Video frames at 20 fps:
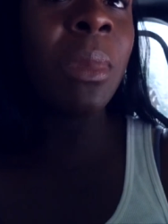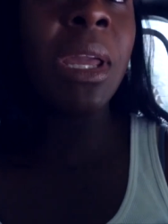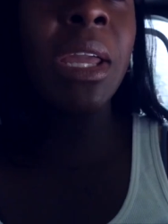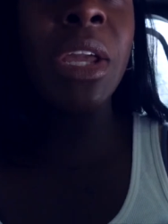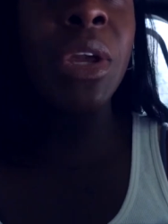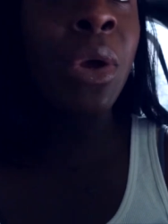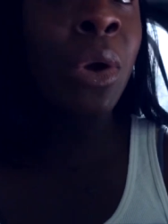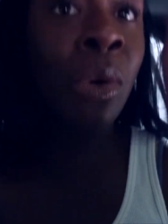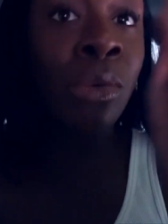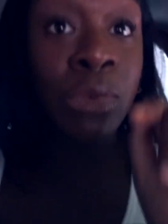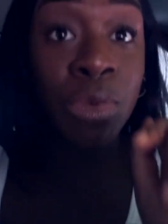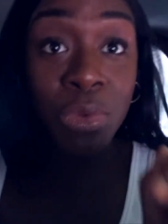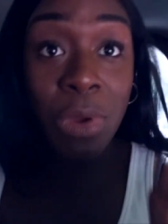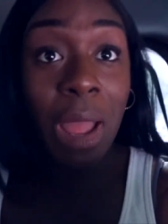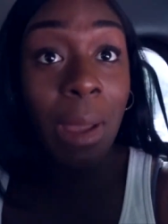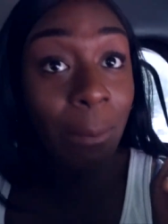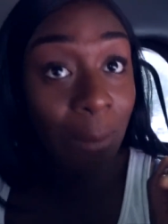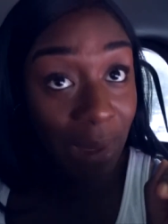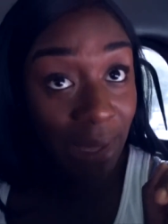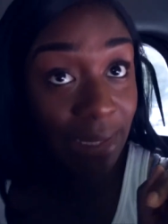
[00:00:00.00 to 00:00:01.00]
me you gonna
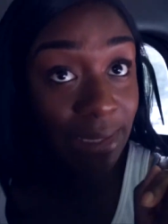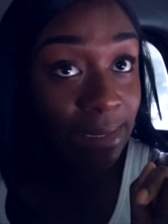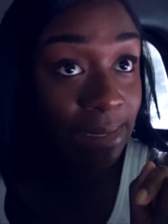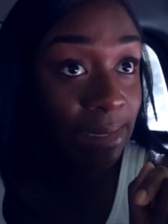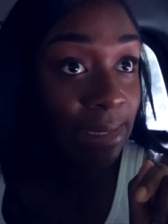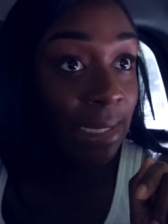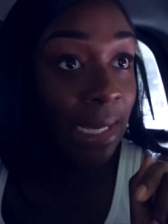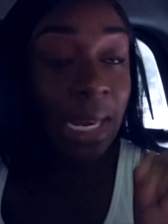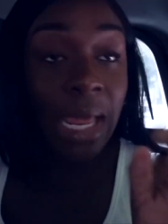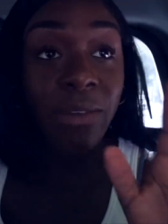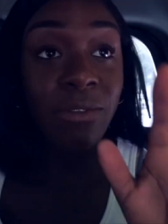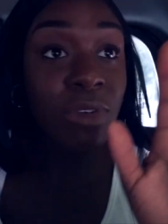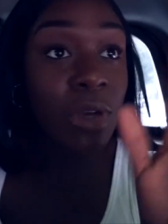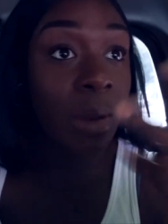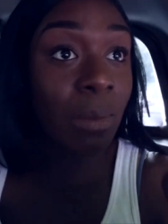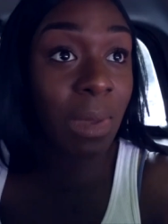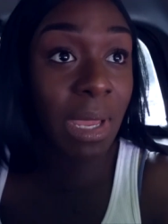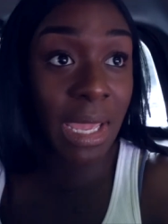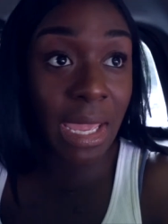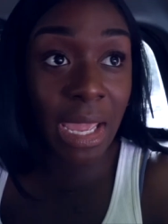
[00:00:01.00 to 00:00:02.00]
drop it, and I've
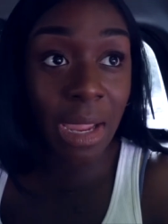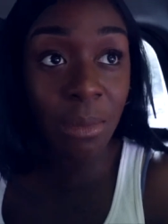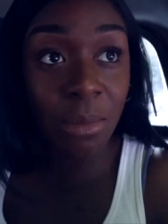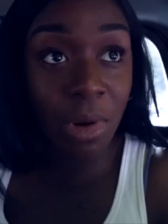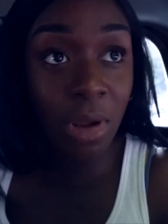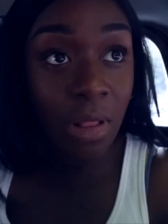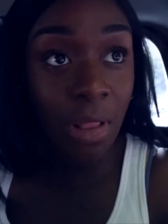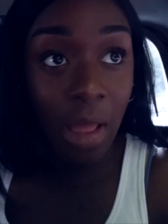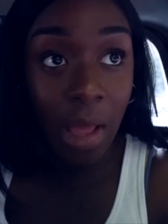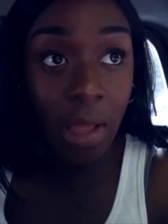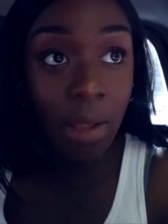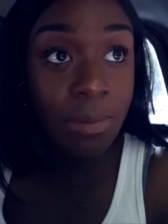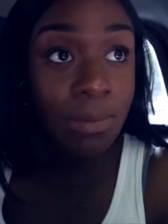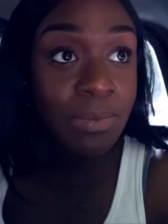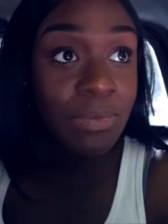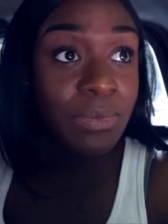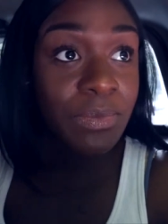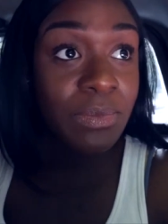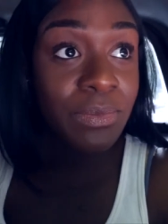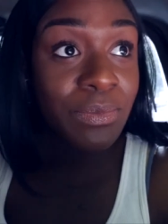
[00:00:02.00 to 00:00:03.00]
dropped my camera a lot.
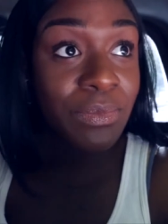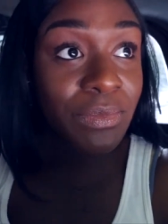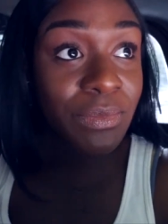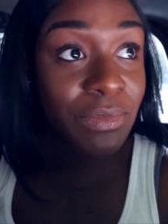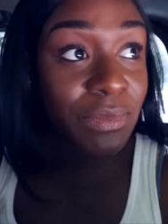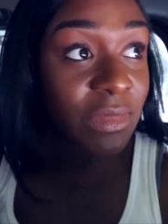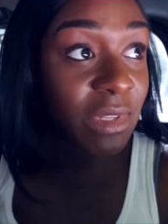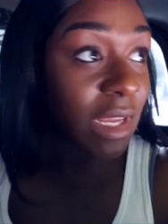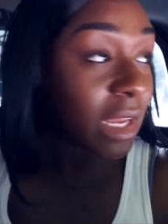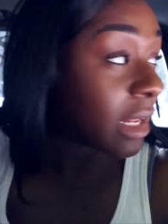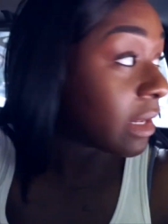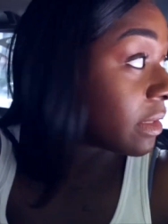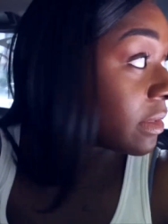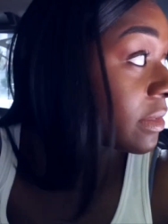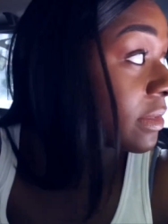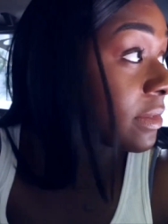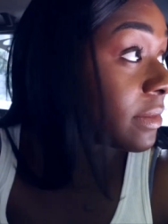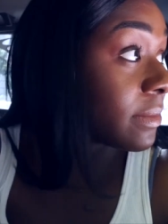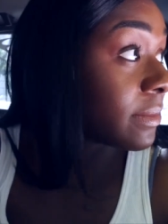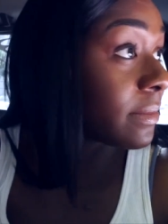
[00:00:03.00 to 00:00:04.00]
Okay, and let
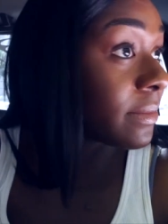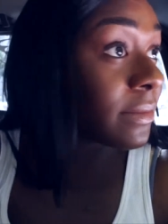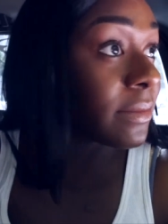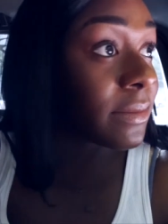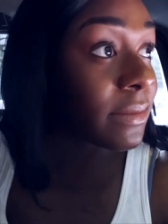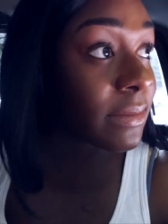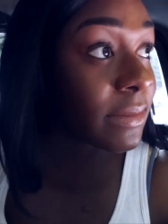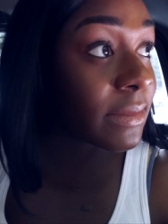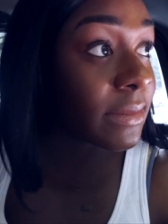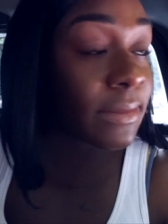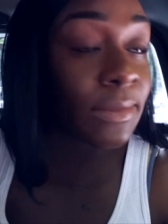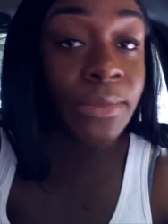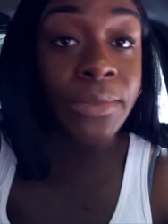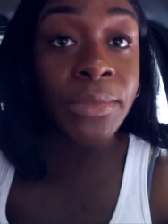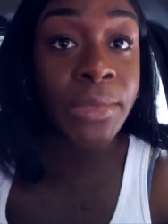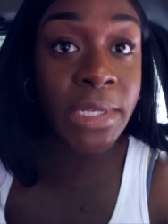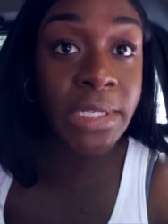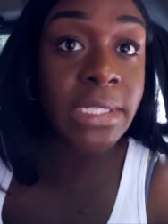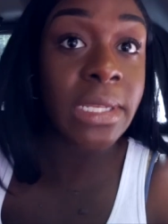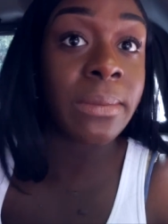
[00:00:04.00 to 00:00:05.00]
me get off that ramp again.
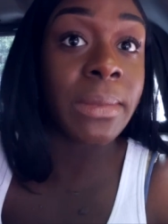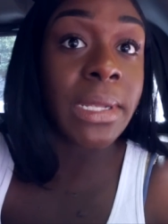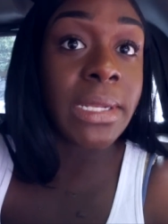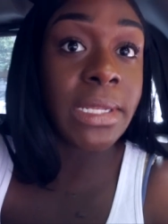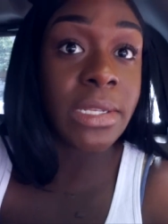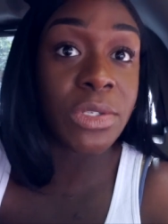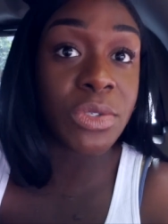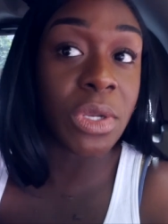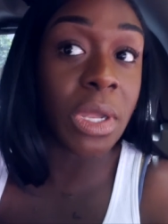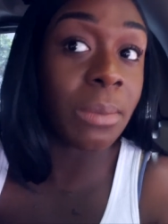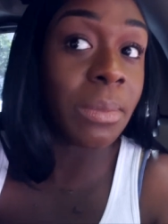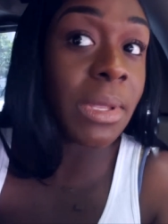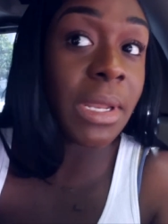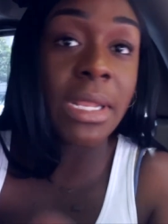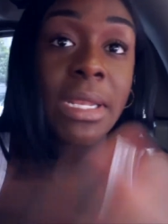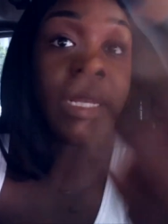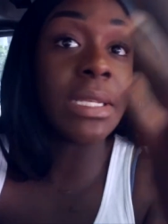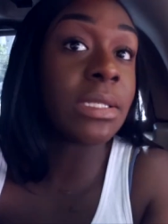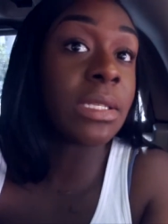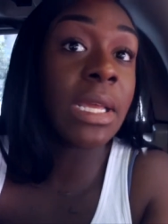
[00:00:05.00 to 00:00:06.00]
One time I did drop it.
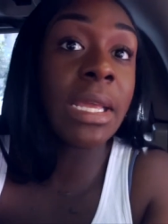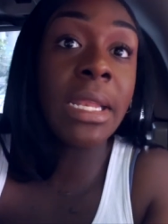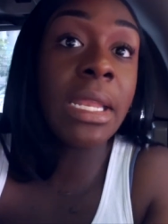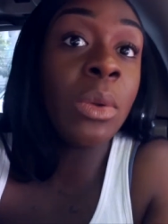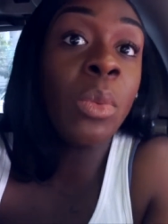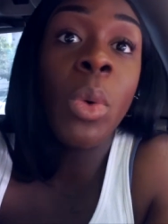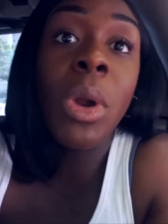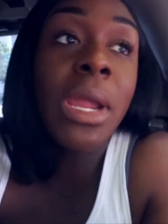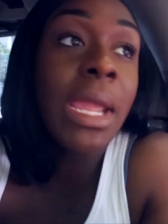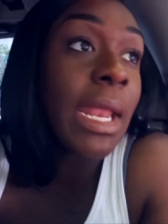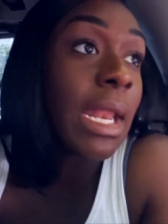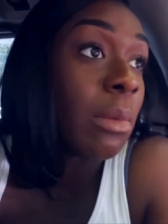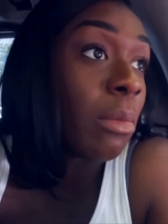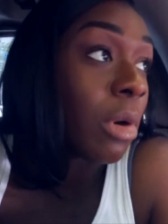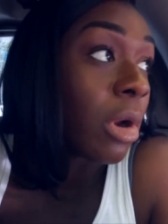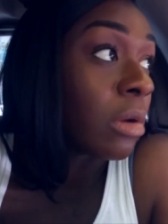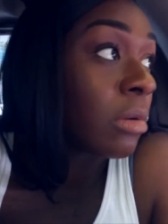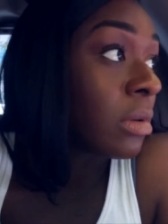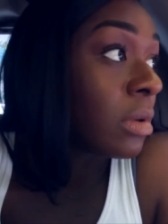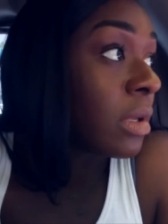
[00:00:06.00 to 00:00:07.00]
It doesn't. It didn't work
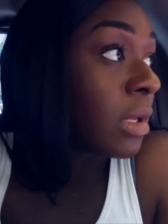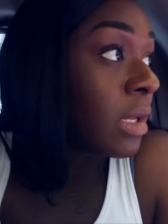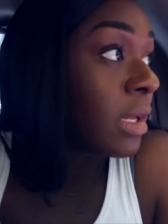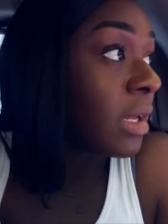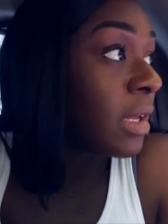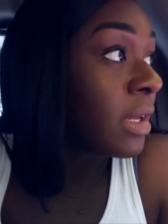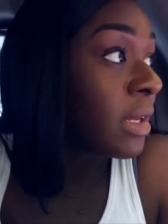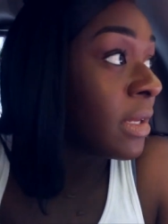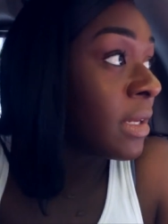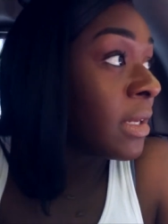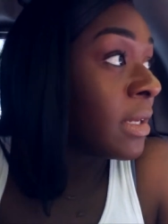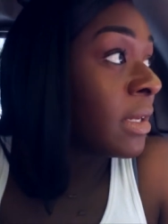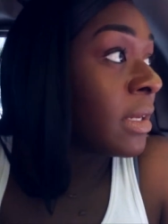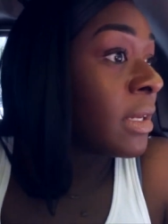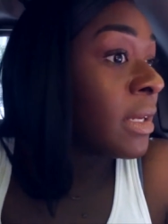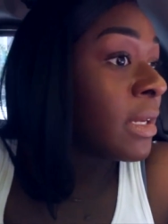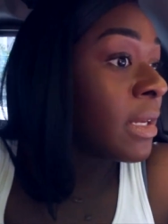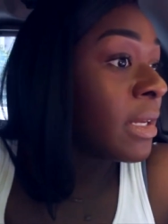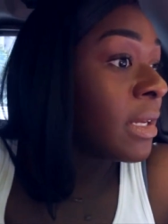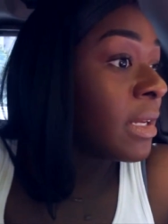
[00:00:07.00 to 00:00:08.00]
anymore. Down there
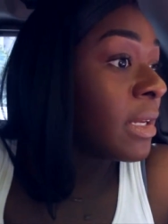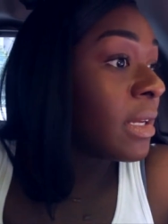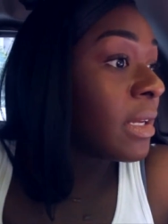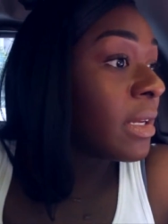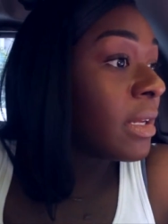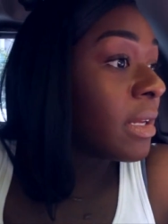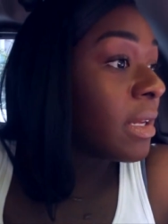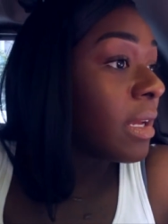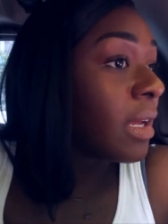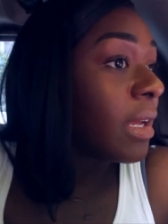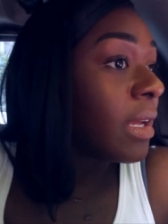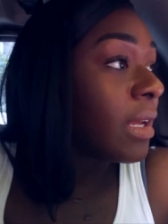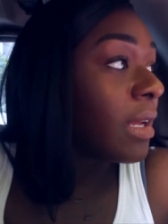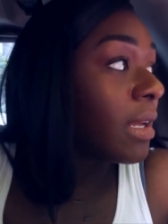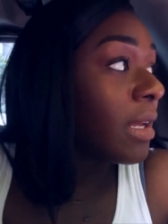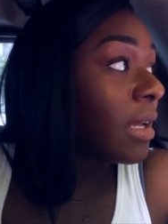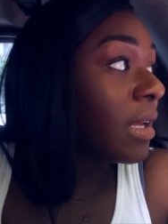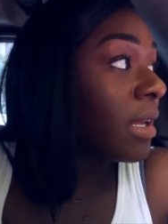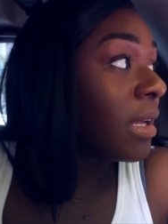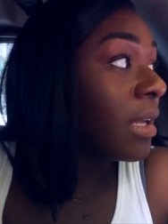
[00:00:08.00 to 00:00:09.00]
because we have to take that
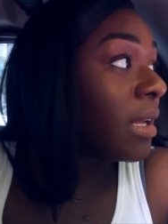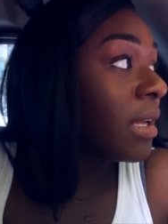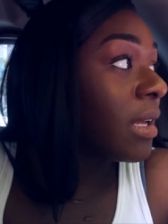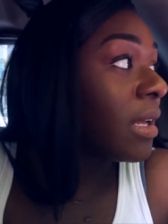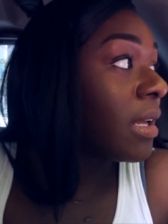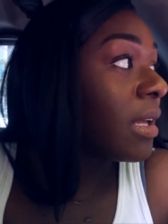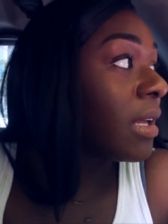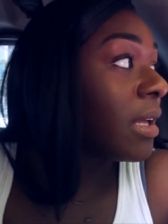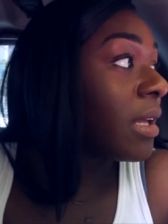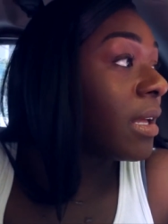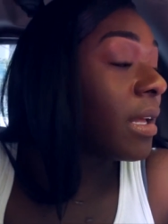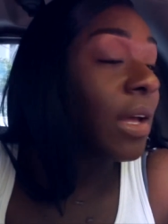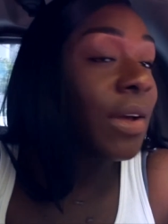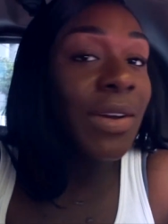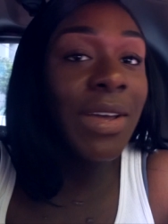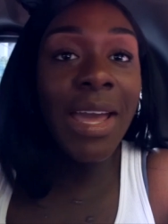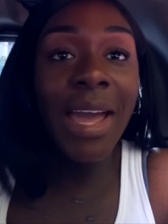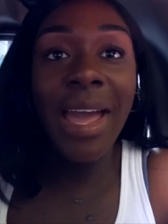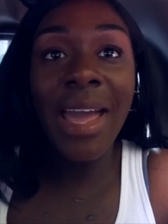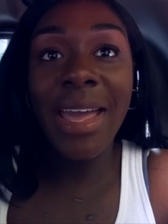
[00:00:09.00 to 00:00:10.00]
left.
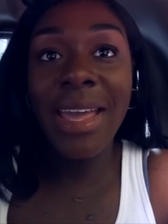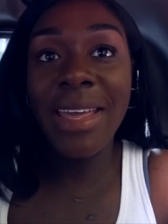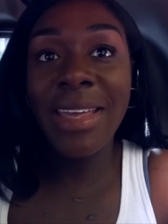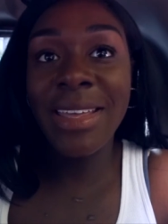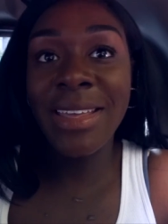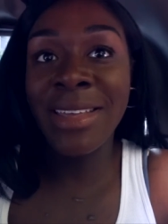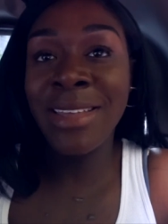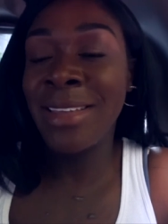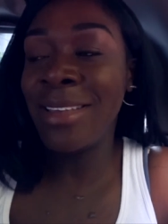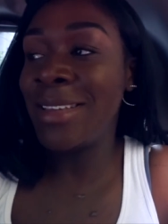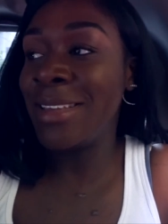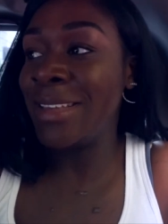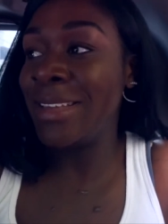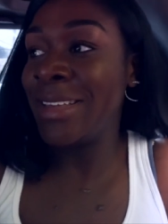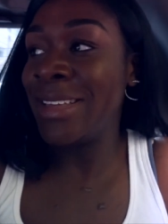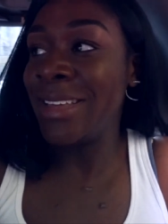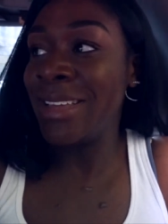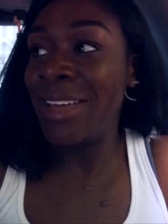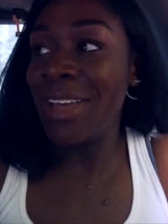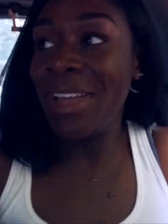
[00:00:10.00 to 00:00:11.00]
Okay.
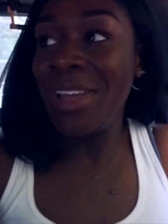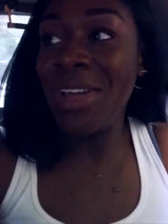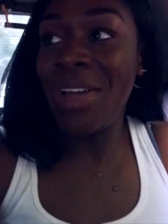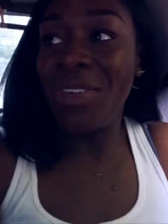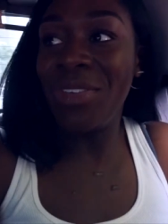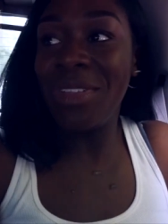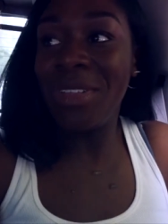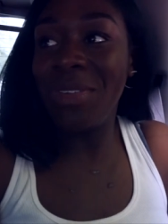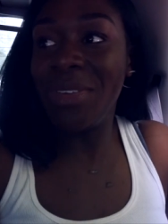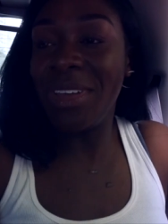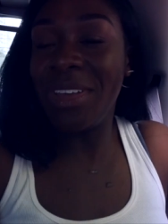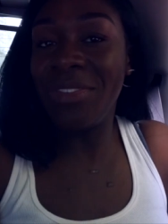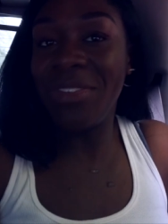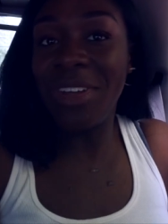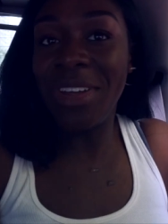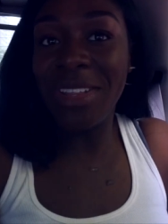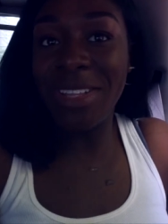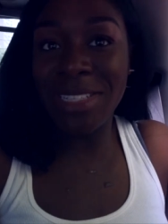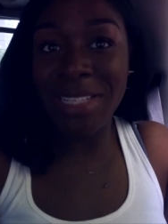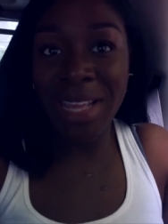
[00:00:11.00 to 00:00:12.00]
Hopefully we can
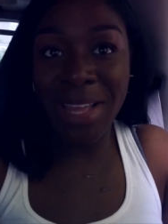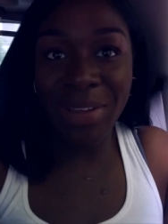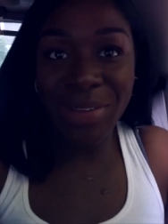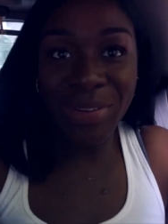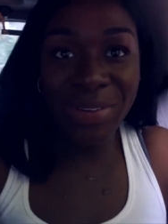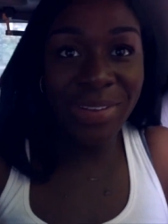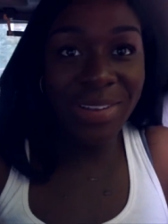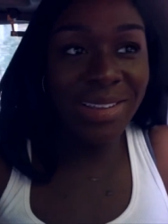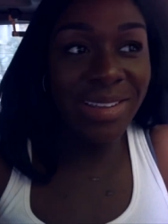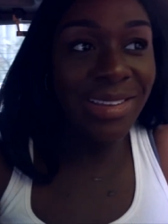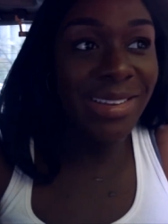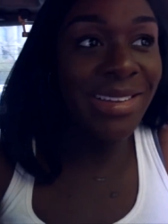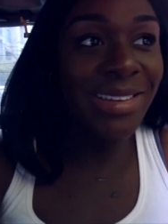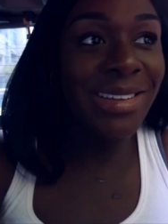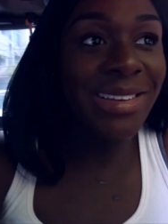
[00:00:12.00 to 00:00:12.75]
figure this out. We got, we got